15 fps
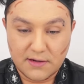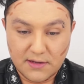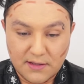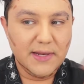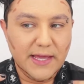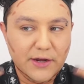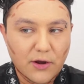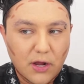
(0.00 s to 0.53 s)

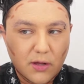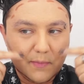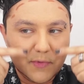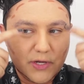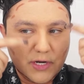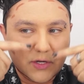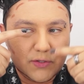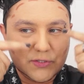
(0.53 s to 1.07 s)
Later I'm
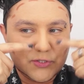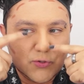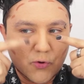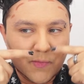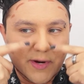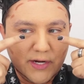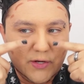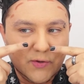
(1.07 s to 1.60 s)
gonna contour
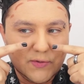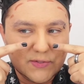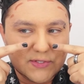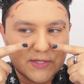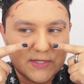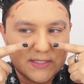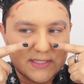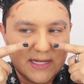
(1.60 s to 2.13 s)
my nose
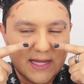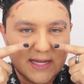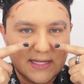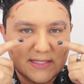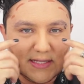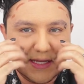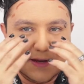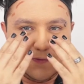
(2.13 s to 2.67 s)
because like I
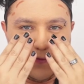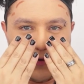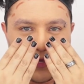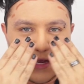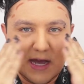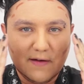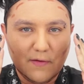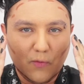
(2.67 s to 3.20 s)
said, I feel
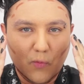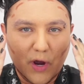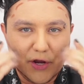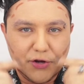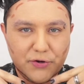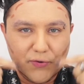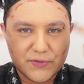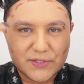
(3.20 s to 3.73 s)
like I have a
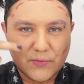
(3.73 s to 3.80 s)
wider nose.